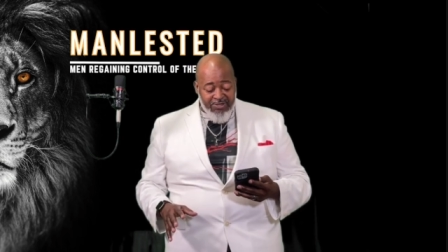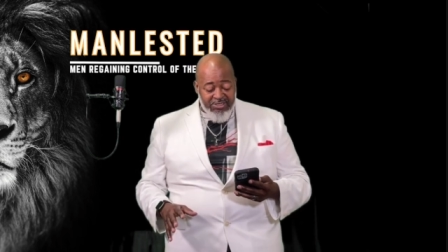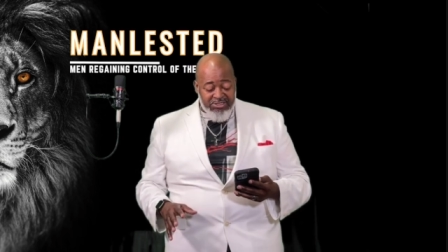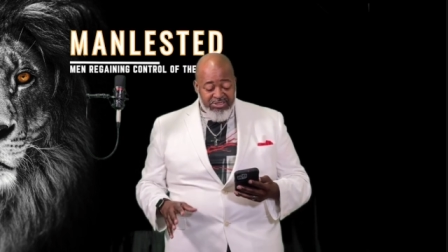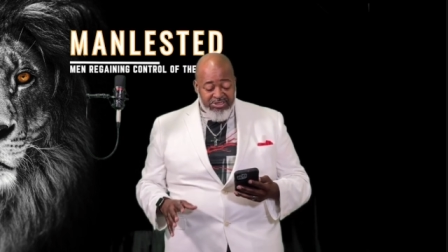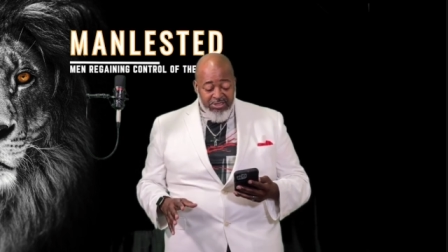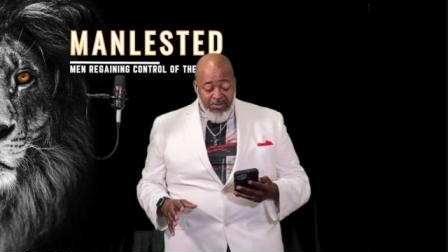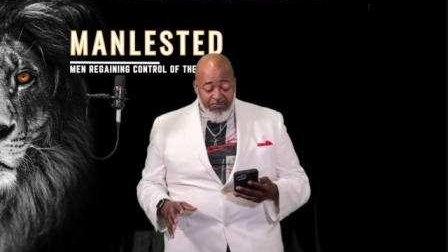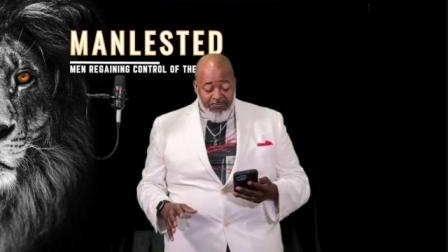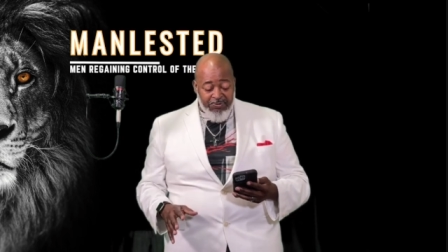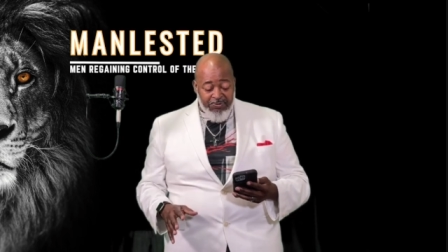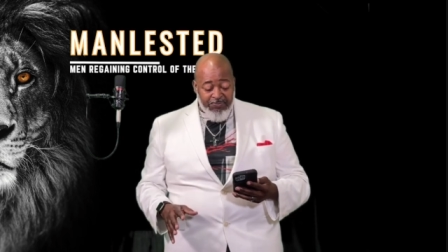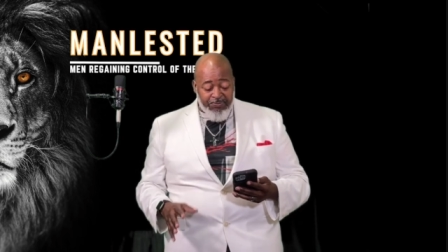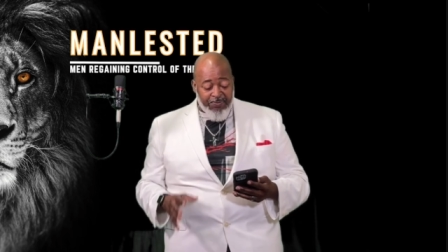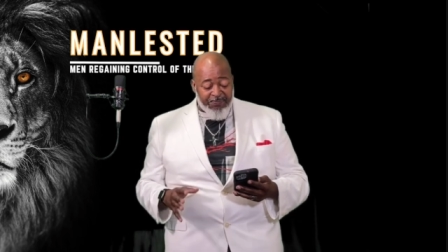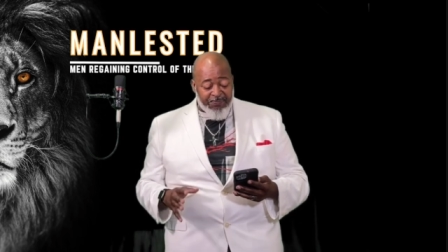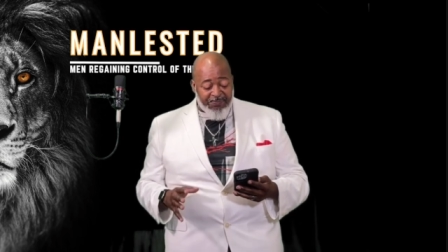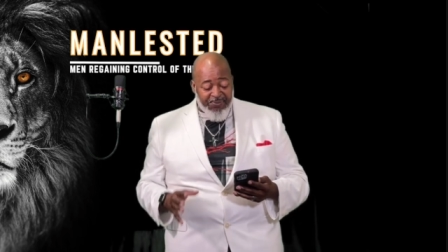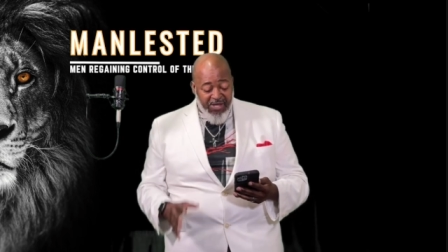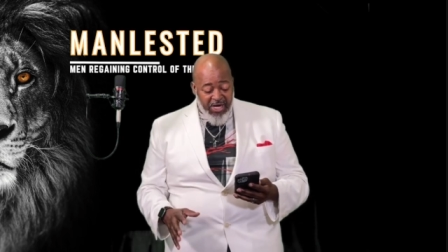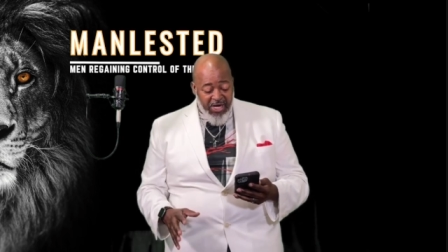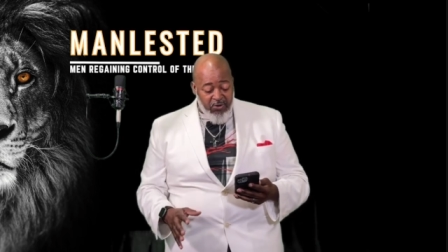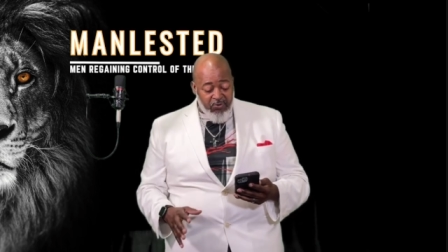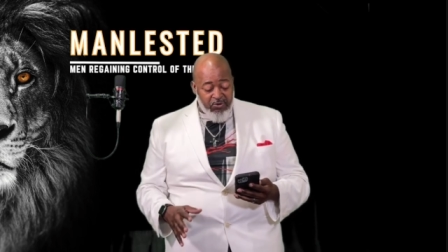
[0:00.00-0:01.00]
is simply
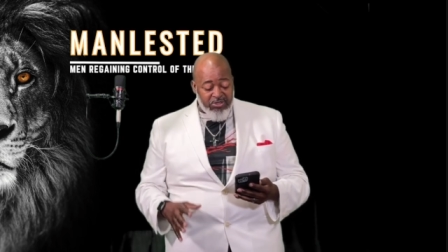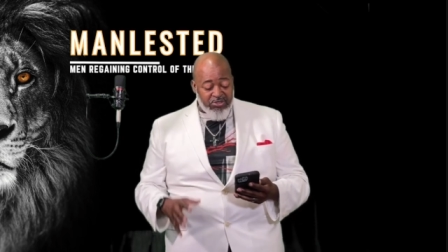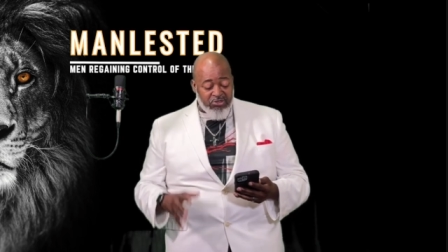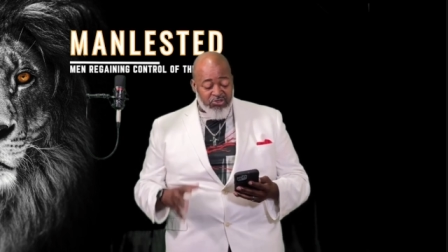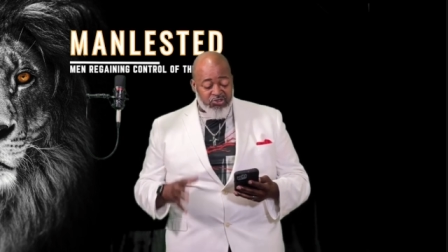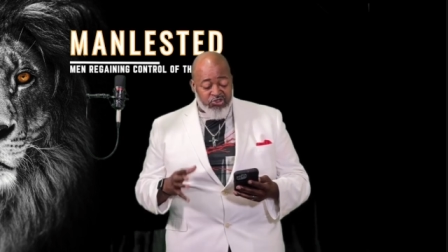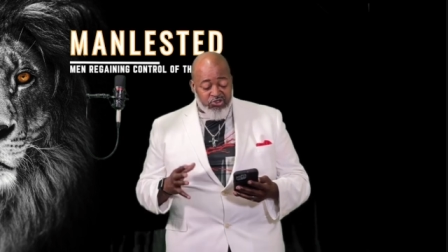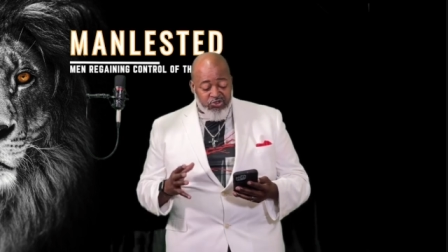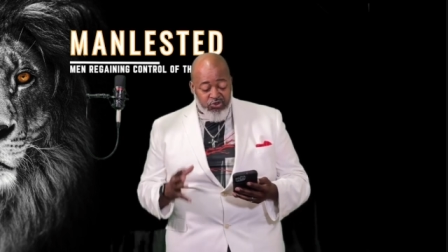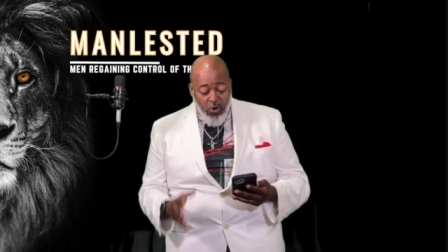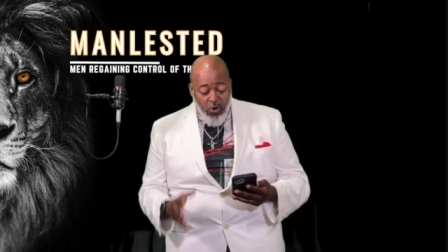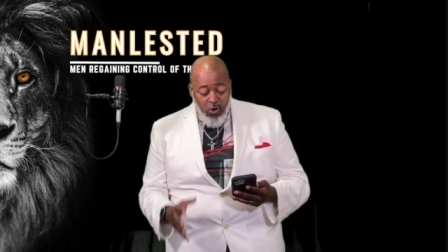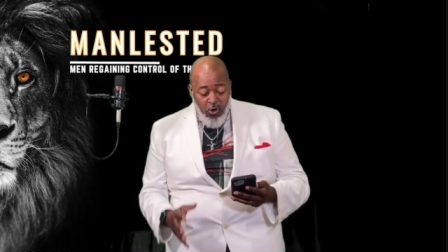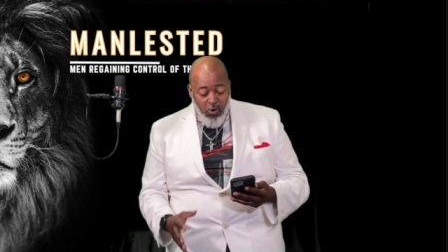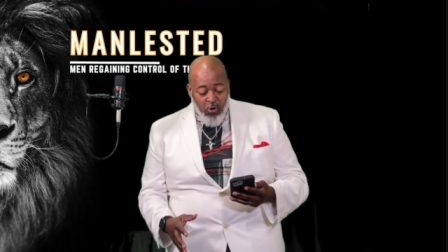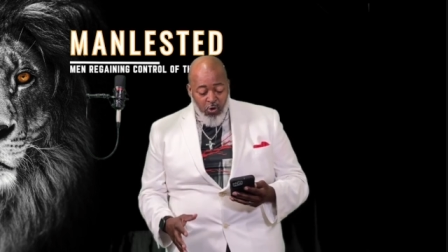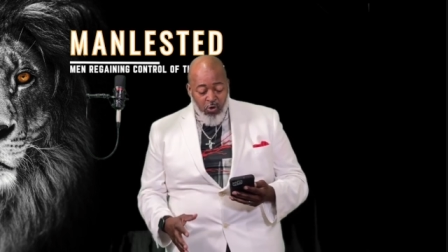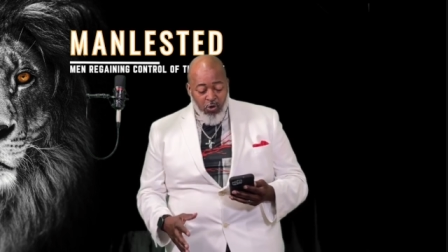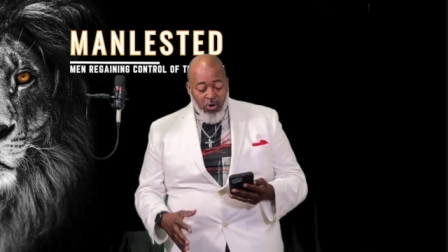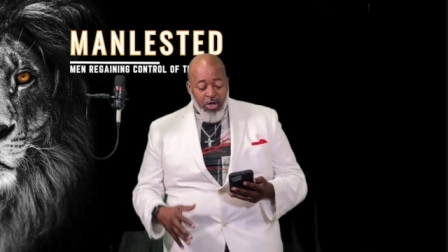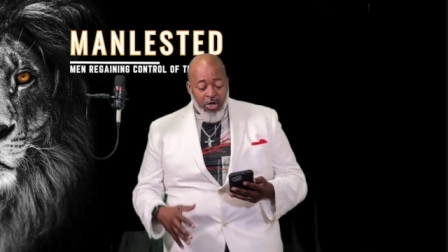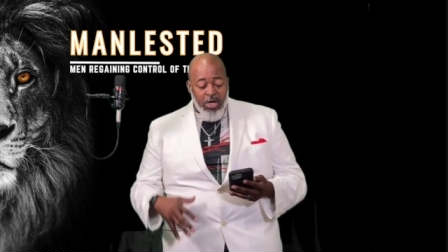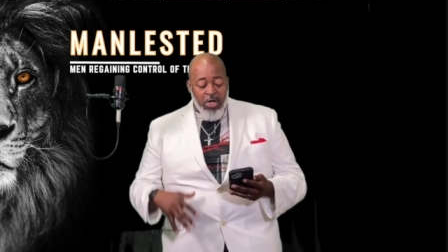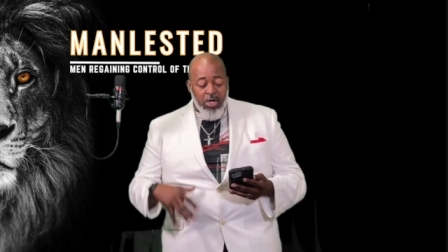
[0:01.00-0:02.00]
preparing the
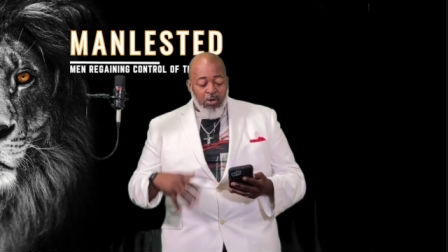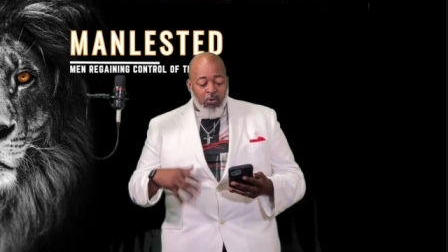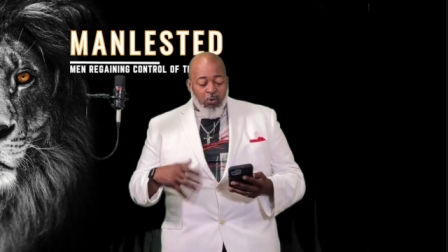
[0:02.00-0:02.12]
soil,